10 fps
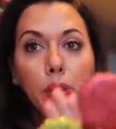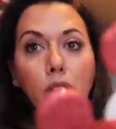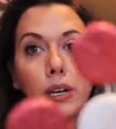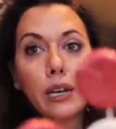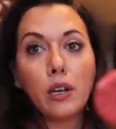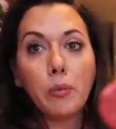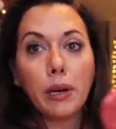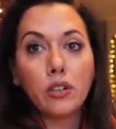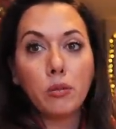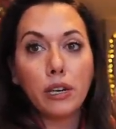But look at it
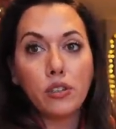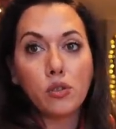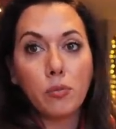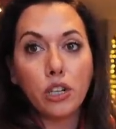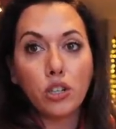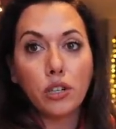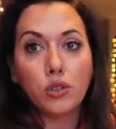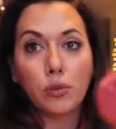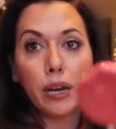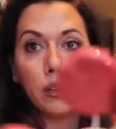compared to my, my shirt
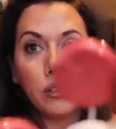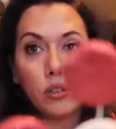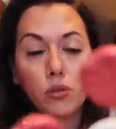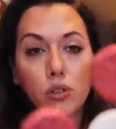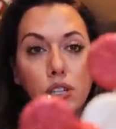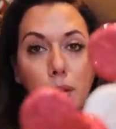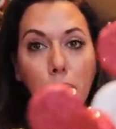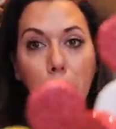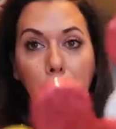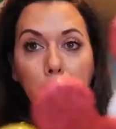is red. So there's like
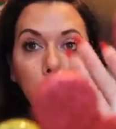pink in